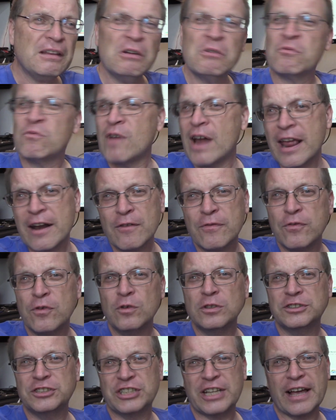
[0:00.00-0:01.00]
ran a
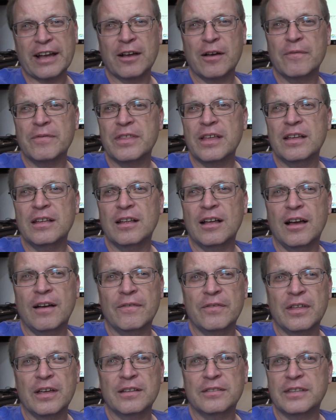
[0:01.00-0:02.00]
full check of the
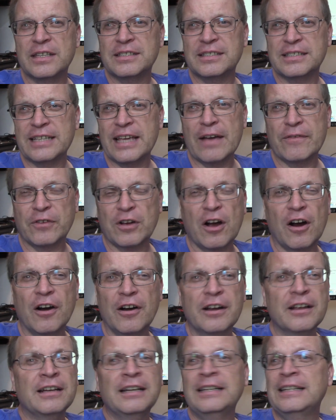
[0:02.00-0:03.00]
CF
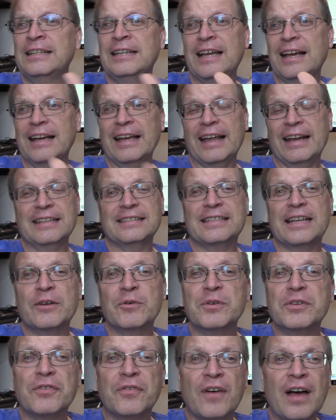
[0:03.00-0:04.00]
card. Again, I said it
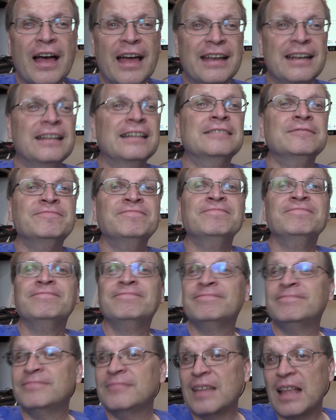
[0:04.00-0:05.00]
was fine,
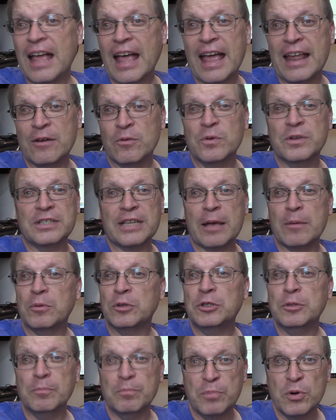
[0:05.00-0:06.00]
and it was able
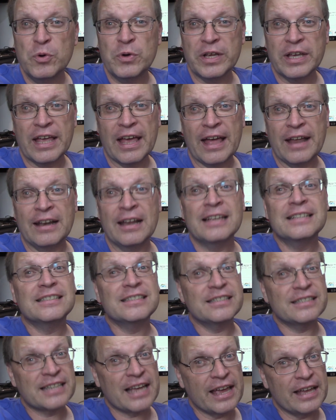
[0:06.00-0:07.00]
to boot again,
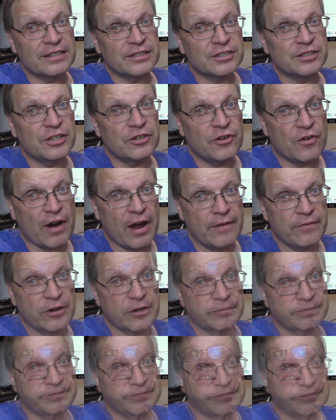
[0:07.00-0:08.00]
sans the
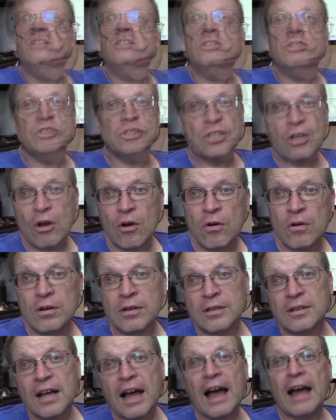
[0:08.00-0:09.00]
driver. So
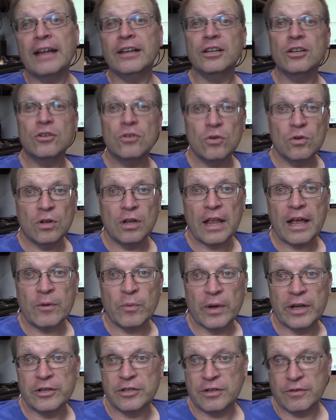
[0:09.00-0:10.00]
on to Google I
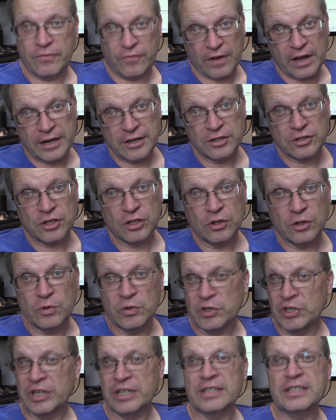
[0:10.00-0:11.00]
went to find a
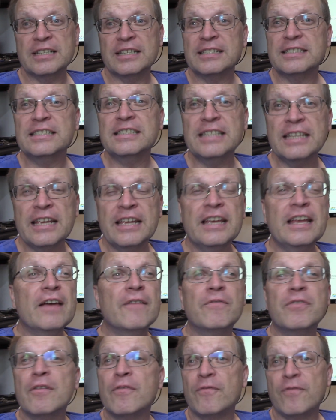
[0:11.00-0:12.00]
solution to see
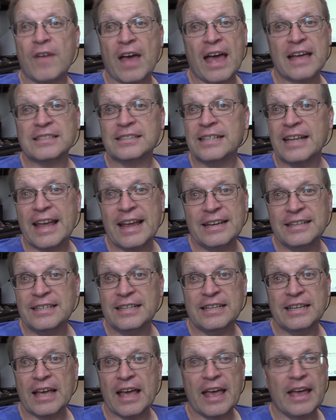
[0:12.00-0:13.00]
if the
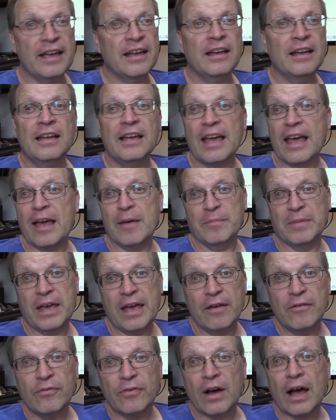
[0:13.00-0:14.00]
FastATA
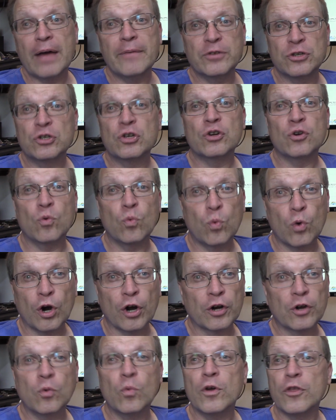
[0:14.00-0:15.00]
MK-V is going to
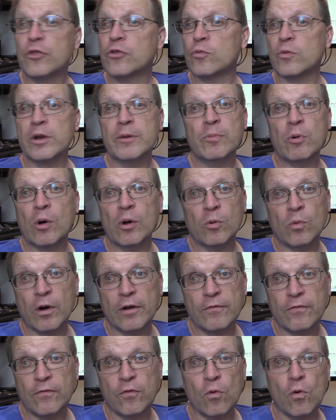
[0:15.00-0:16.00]
work with 3.14,
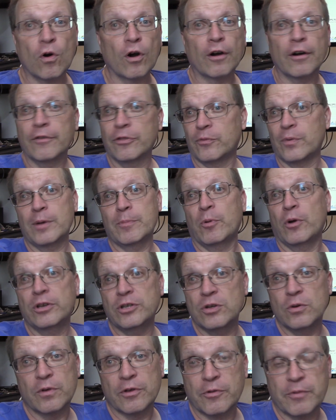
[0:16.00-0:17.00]

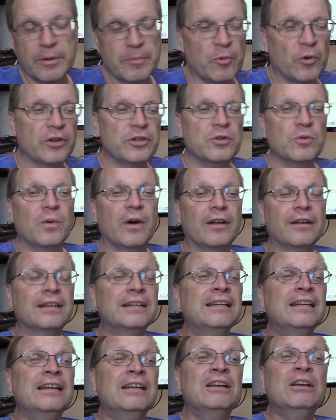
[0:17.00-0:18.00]
3.2, or 3.21.
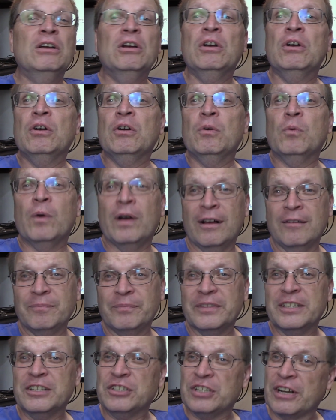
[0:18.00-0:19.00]
Well,
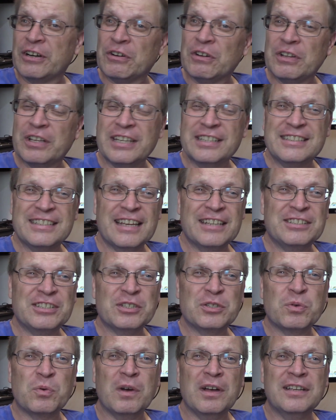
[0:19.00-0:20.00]
the general
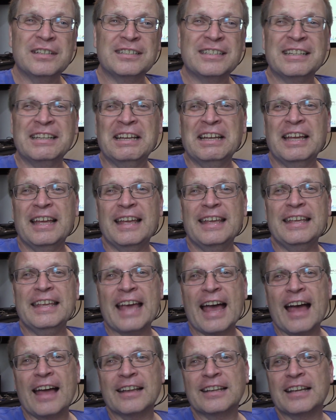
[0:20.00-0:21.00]
consensus was,
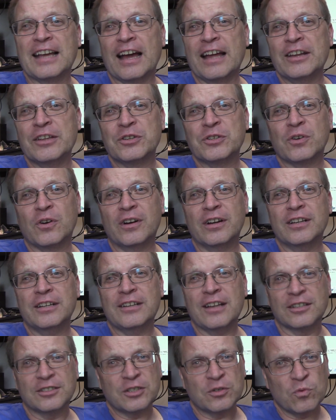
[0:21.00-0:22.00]
yeah, it kind of sort of
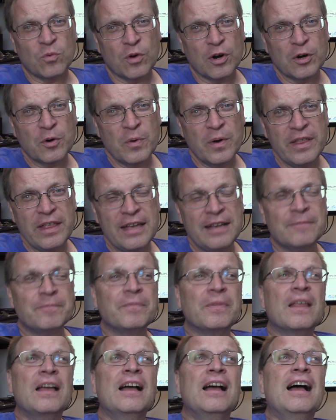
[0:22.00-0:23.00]
doesn't work with it.
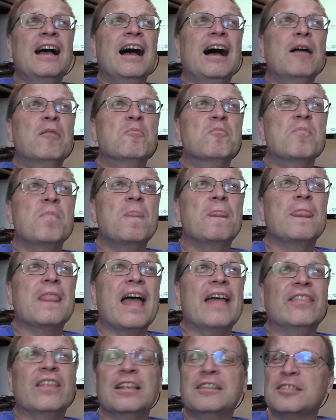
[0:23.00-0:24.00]

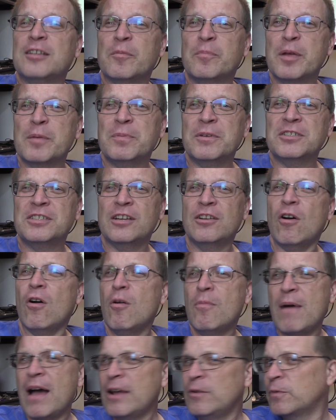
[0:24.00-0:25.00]
And then some people said, oh,
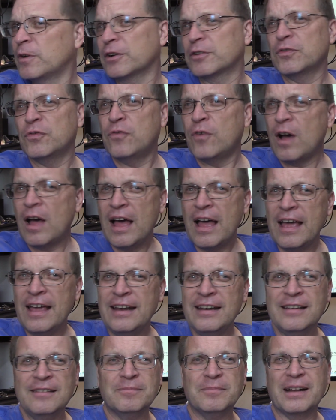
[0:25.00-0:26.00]
mine works
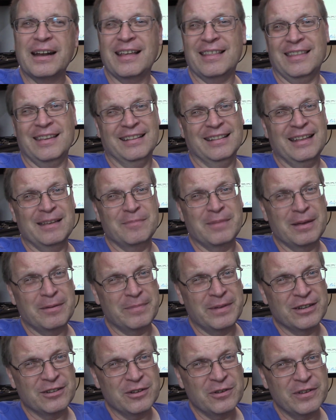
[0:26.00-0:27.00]
fine, but I think they may have
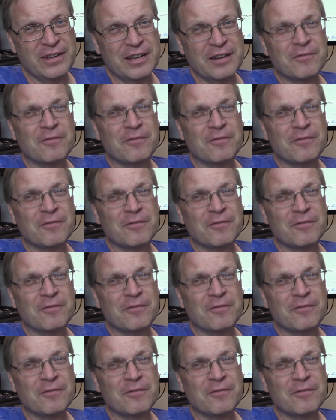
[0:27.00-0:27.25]
been doing it